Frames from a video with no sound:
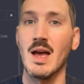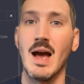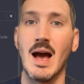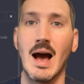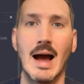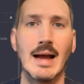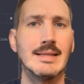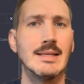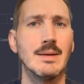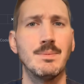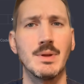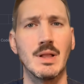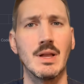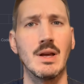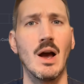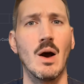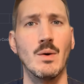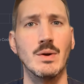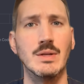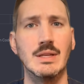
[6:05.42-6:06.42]
I typically
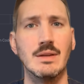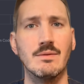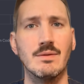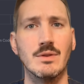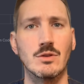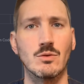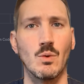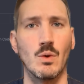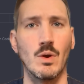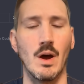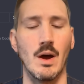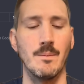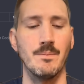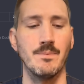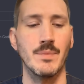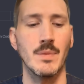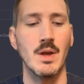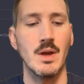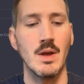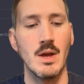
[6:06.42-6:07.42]
always leave this one on.
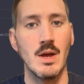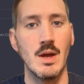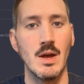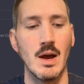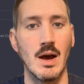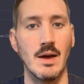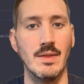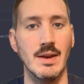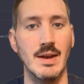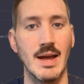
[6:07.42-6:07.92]
The